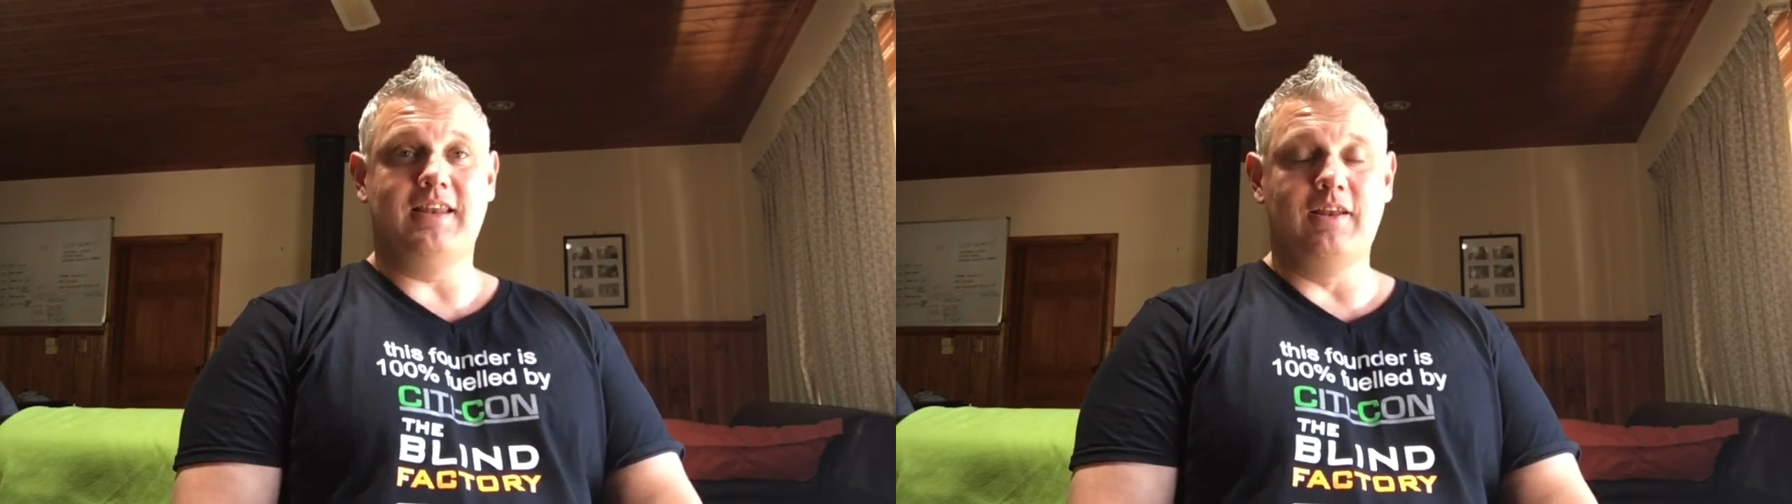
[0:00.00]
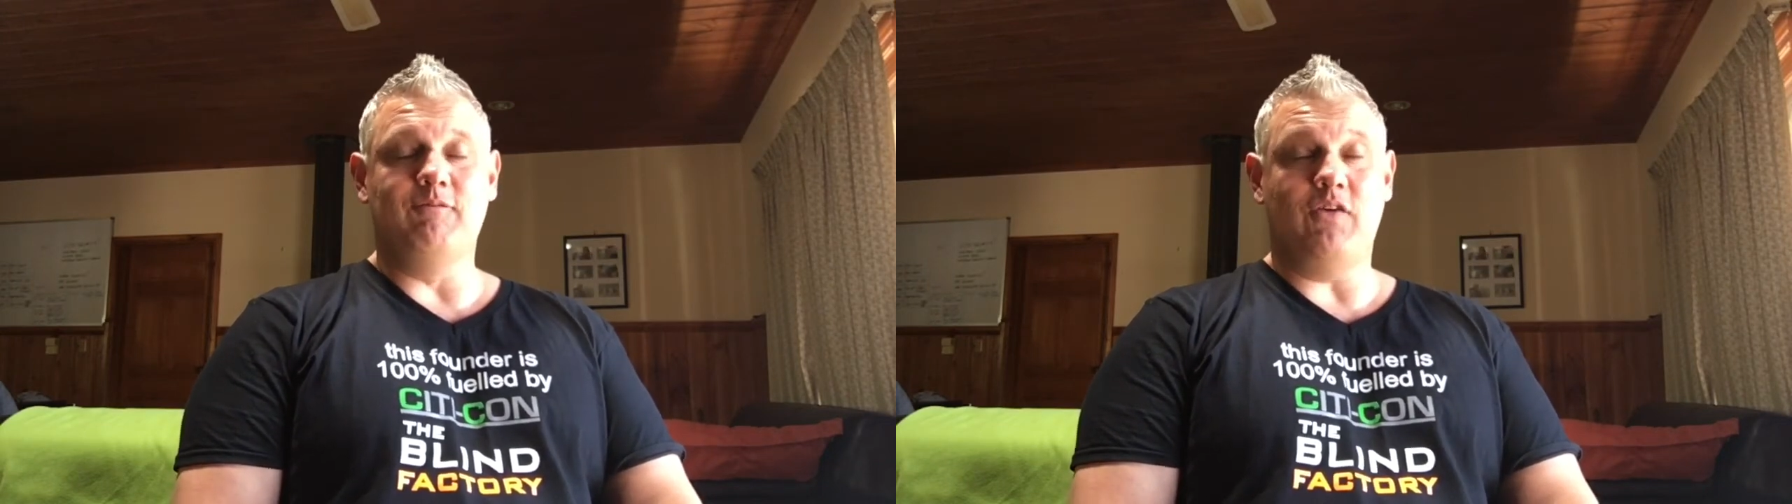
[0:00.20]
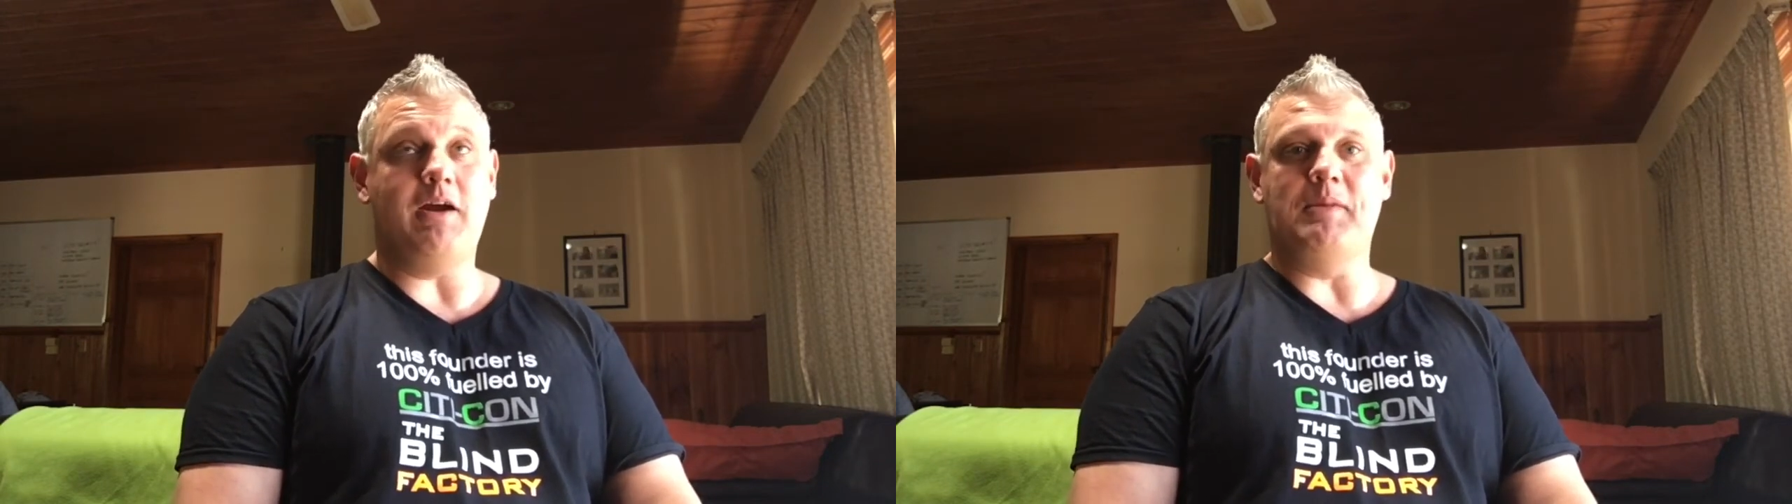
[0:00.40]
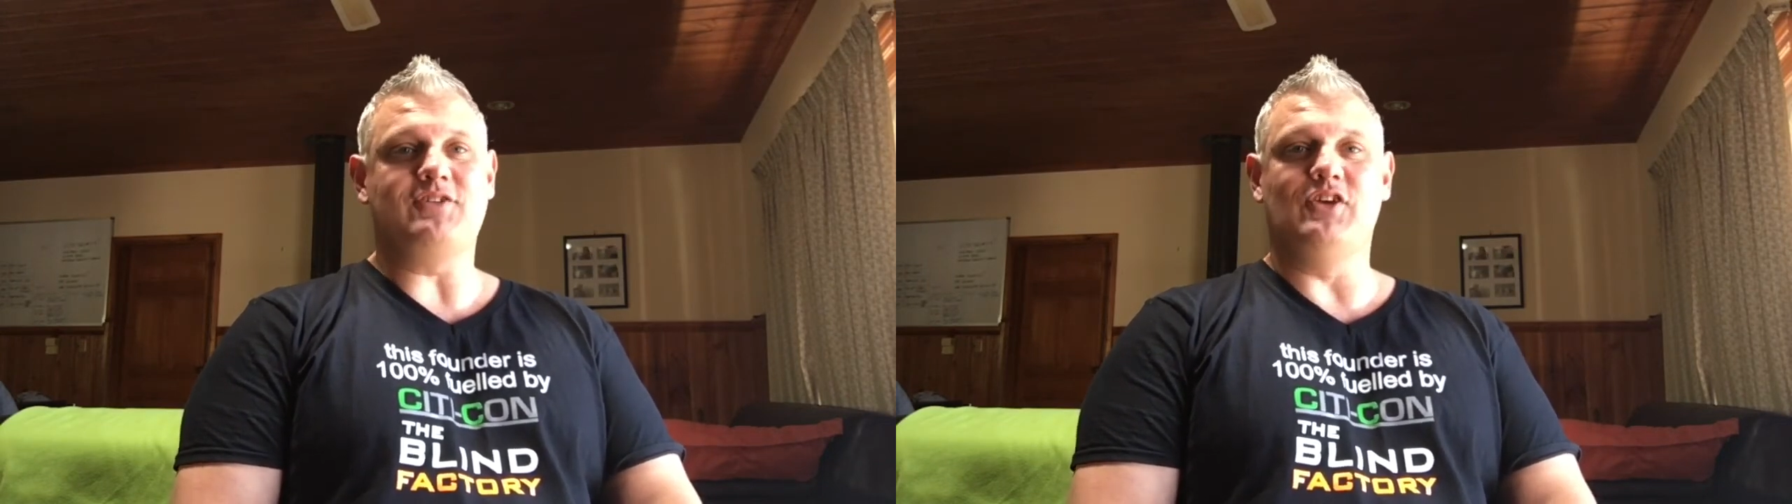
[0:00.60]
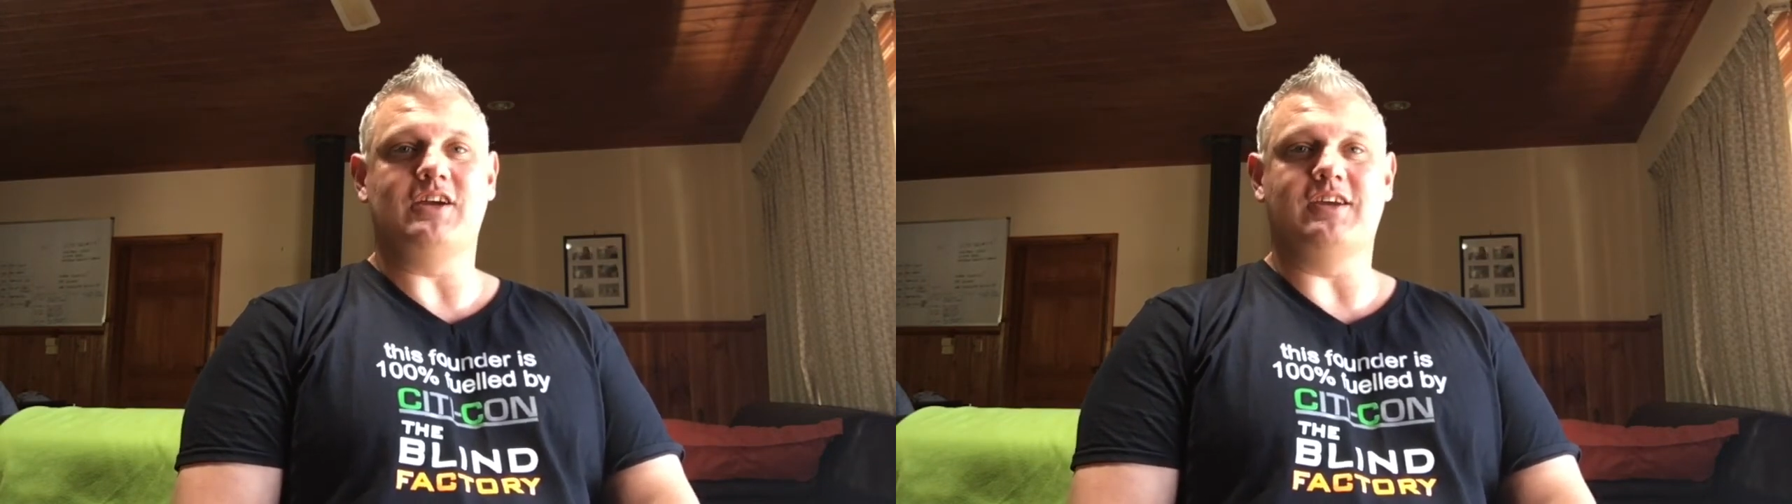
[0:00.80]
very
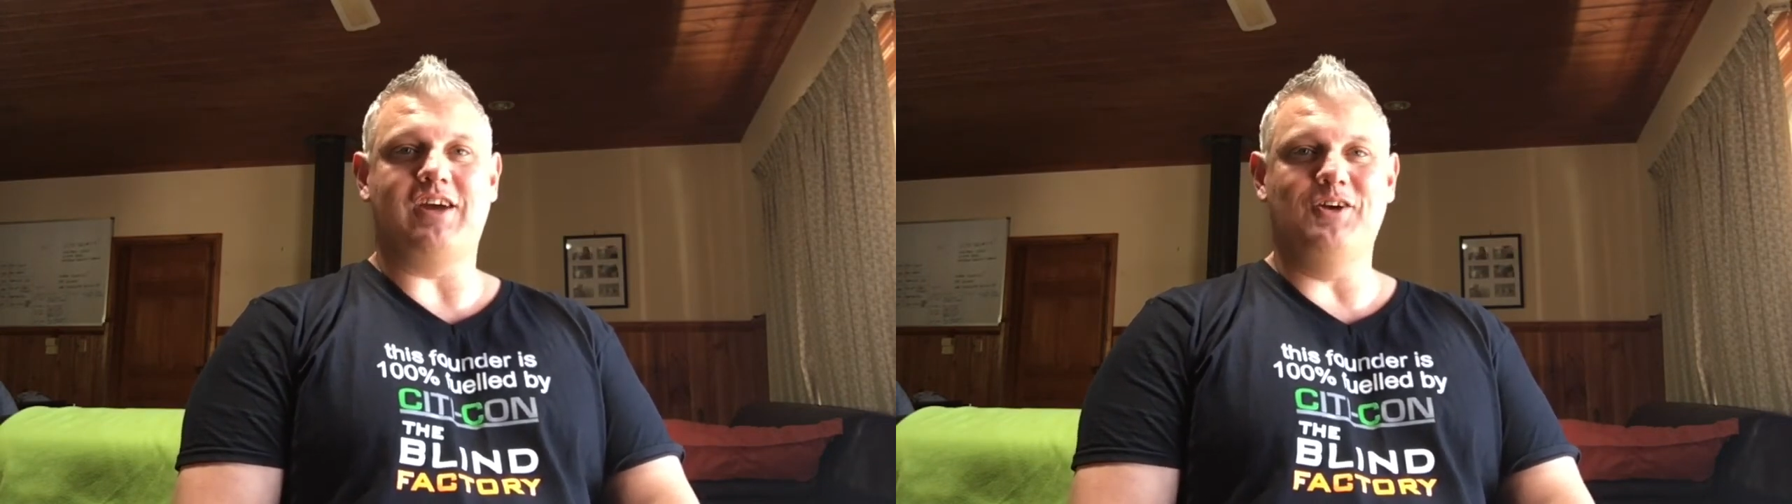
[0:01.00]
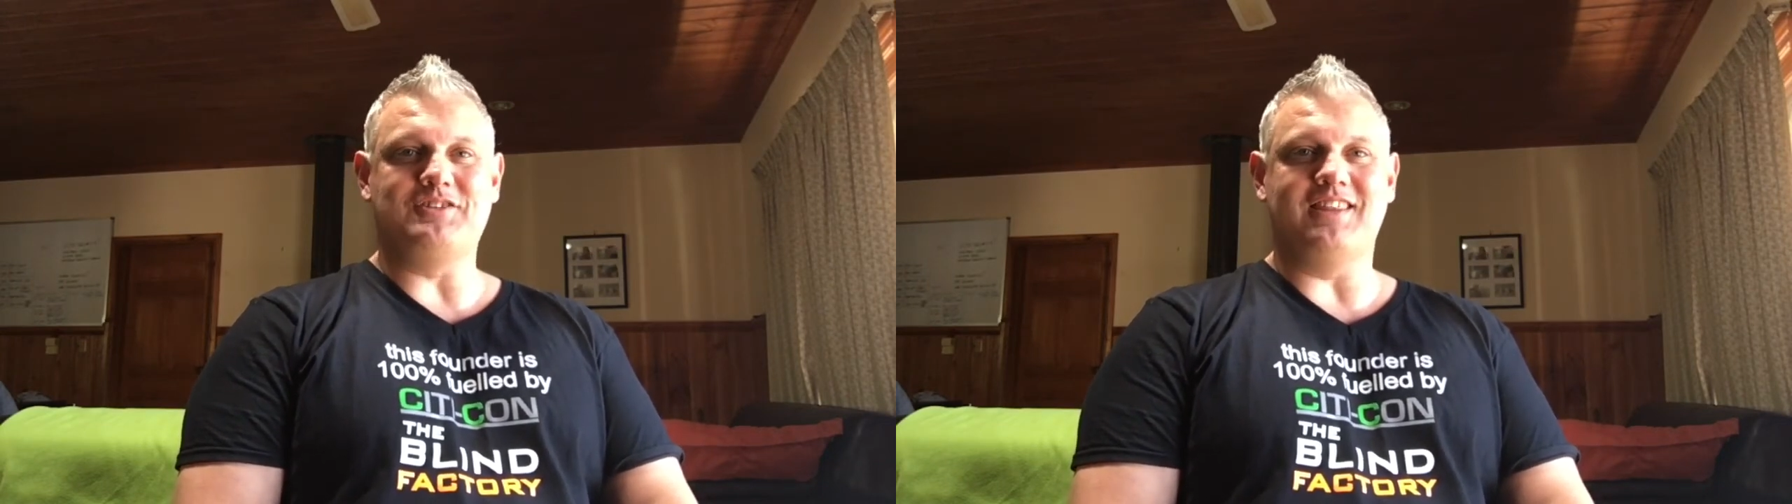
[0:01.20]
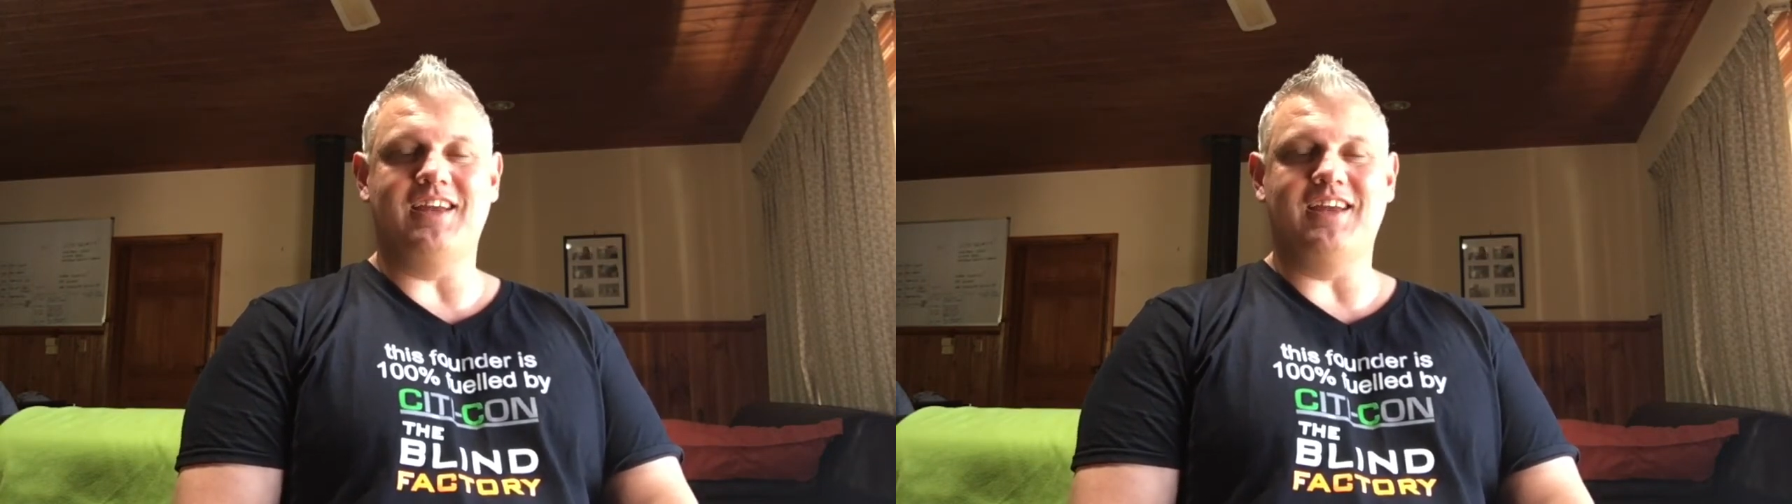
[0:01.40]
much like a COSA,